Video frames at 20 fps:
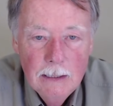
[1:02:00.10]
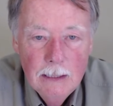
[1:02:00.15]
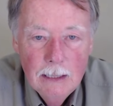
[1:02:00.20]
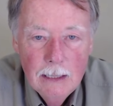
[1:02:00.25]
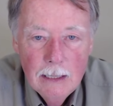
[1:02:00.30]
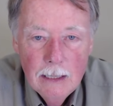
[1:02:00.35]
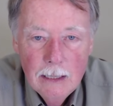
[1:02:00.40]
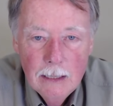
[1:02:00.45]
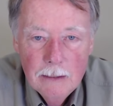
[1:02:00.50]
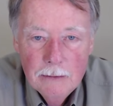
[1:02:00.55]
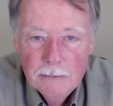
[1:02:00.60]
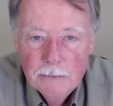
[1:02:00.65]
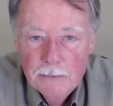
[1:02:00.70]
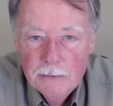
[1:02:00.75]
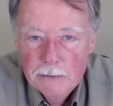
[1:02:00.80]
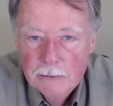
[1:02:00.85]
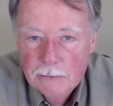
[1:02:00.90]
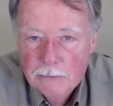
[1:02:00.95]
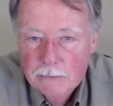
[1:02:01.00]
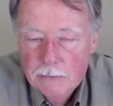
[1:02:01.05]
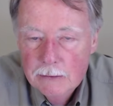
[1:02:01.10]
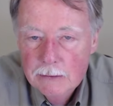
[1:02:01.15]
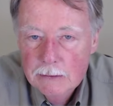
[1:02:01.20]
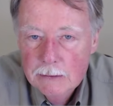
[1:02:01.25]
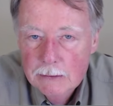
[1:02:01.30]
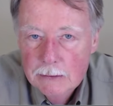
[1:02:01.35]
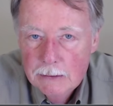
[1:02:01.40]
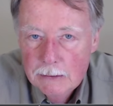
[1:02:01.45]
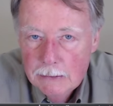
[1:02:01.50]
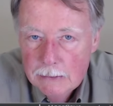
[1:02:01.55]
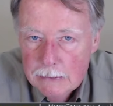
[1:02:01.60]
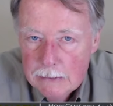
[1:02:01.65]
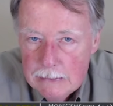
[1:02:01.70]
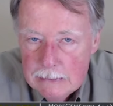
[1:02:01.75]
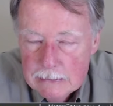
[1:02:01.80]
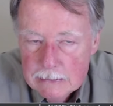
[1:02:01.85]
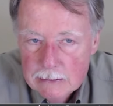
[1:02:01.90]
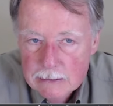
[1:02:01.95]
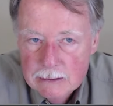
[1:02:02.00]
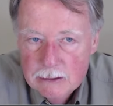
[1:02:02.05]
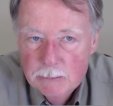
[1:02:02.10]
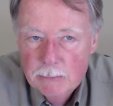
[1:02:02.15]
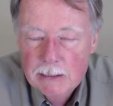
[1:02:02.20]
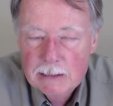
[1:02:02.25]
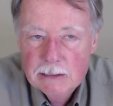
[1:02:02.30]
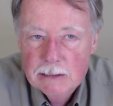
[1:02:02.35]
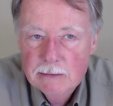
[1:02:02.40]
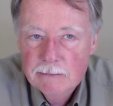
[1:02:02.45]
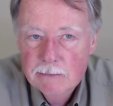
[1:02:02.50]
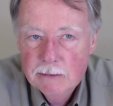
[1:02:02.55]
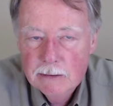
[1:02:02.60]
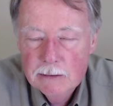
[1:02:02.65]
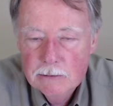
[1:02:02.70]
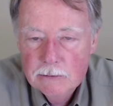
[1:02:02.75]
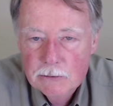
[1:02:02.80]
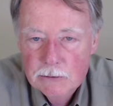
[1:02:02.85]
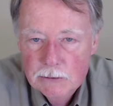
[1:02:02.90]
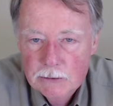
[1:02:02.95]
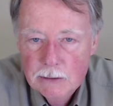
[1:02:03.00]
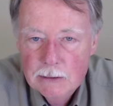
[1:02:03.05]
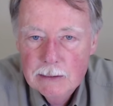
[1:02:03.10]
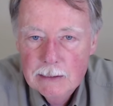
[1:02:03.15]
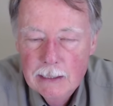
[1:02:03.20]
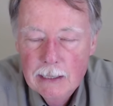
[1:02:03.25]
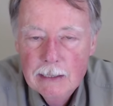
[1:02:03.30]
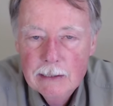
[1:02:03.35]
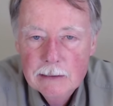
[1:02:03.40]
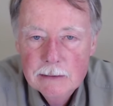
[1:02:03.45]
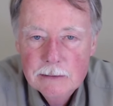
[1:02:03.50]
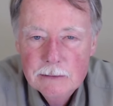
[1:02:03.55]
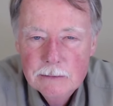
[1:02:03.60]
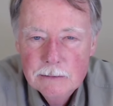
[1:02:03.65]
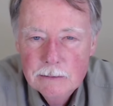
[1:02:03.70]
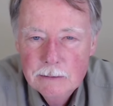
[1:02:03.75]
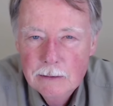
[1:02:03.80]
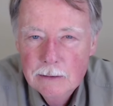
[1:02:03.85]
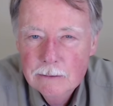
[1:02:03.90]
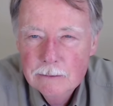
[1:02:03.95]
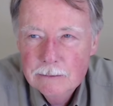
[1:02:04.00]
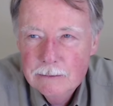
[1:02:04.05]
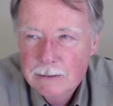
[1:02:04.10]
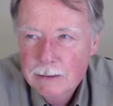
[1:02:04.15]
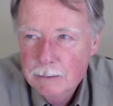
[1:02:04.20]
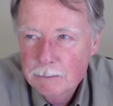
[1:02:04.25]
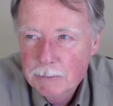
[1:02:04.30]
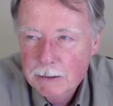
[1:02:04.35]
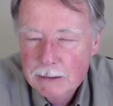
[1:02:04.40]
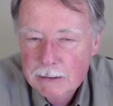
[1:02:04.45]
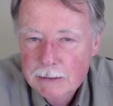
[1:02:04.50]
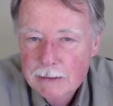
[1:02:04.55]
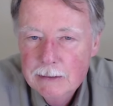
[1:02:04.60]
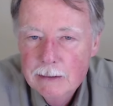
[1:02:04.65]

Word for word: Uh, they're the least expensive of the zircons, you know, typically